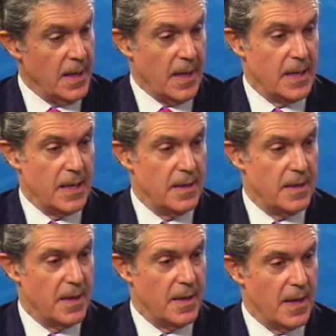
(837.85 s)

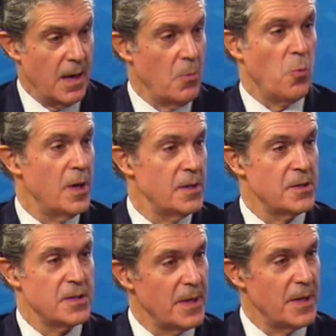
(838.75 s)
I want
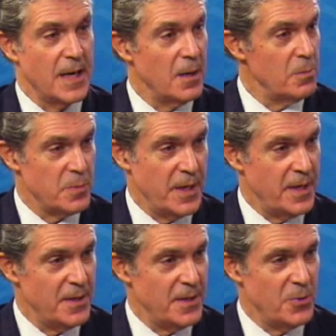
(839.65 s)
something that helps me
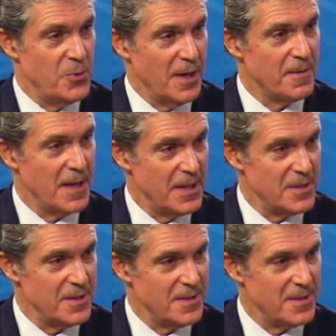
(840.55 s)
do tough
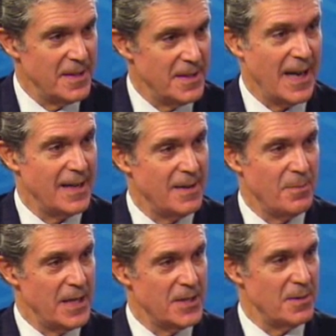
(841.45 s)
cases, not
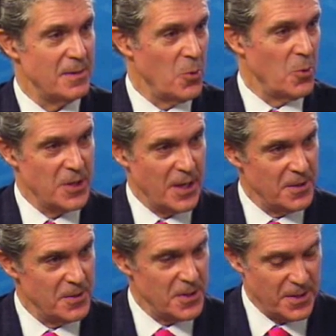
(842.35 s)
makes it more
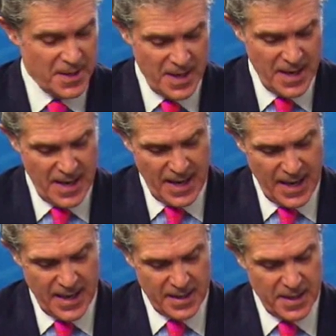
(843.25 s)
challenging.
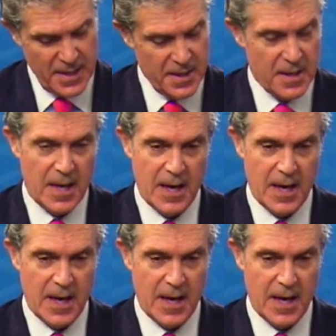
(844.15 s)
And at the end of the day,